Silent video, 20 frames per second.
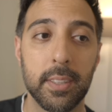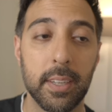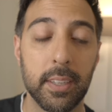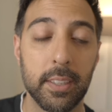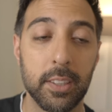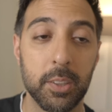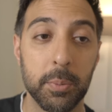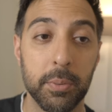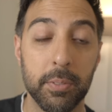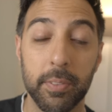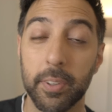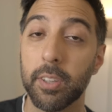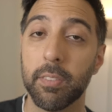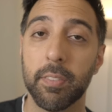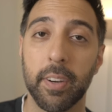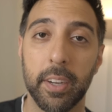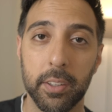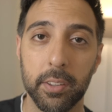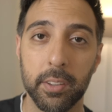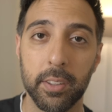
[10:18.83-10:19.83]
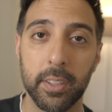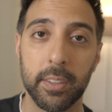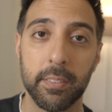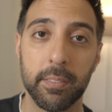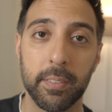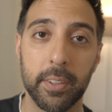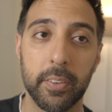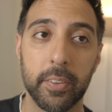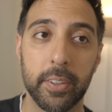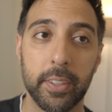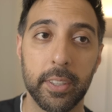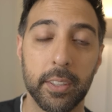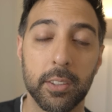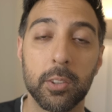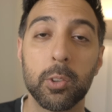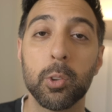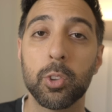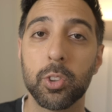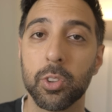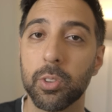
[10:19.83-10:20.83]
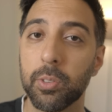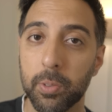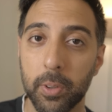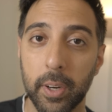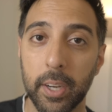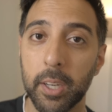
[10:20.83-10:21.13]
has been very vital and very crucial for